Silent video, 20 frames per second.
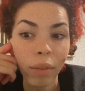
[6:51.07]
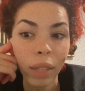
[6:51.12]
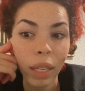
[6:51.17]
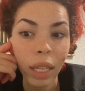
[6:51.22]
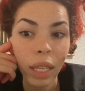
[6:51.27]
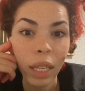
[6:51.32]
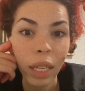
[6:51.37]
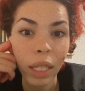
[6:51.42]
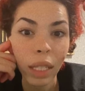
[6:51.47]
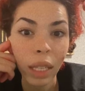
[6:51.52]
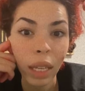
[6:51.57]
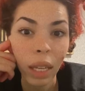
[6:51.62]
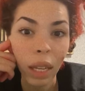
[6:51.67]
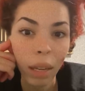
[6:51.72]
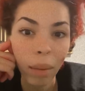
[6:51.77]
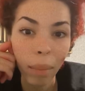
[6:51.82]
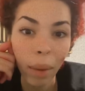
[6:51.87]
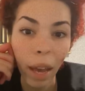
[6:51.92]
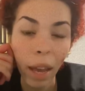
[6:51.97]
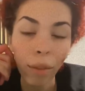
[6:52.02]
always have
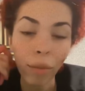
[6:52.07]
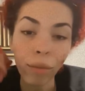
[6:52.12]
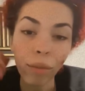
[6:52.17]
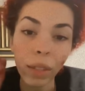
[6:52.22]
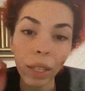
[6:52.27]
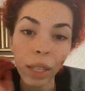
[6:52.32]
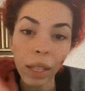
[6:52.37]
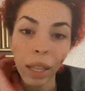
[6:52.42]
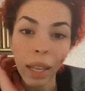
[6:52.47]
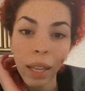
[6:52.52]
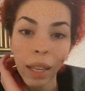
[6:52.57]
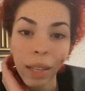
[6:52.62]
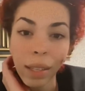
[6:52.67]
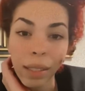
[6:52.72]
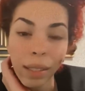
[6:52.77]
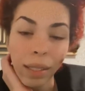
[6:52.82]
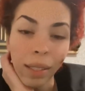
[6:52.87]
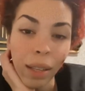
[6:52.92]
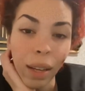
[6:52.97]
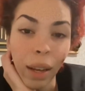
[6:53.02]
eaten my
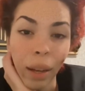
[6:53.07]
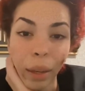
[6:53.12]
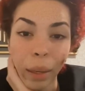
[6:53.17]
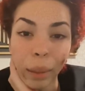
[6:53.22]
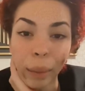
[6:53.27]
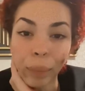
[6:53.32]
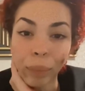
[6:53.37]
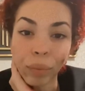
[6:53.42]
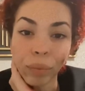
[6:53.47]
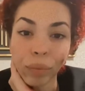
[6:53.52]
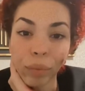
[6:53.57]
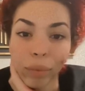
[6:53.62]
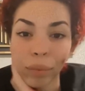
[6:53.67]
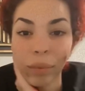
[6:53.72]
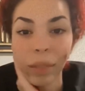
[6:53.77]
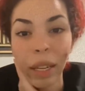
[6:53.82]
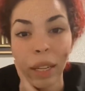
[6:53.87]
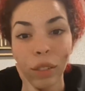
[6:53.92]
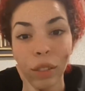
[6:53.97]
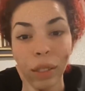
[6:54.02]
feelings.
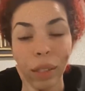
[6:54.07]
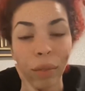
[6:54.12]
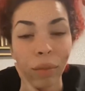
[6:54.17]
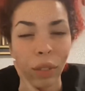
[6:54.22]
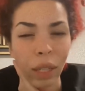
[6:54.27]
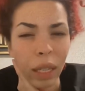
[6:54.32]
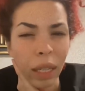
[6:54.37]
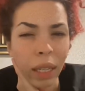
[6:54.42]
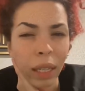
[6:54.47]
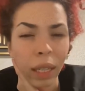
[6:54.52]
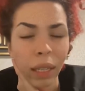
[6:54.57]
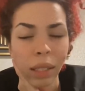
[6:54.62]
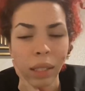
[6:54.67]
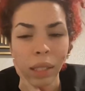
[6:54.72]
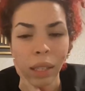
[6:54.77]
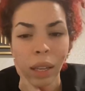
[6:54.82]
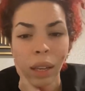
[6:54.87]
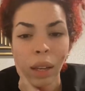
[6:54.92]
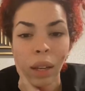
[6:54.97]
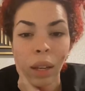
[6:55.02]
I just love
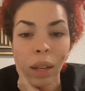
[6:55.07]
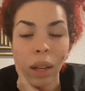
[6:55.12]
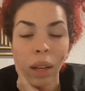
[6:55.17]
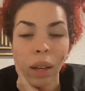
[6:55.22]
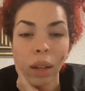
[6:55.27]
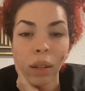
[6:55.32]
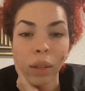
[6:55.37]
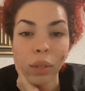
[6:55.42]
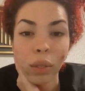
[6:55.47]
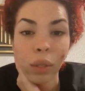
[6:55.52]
to eat.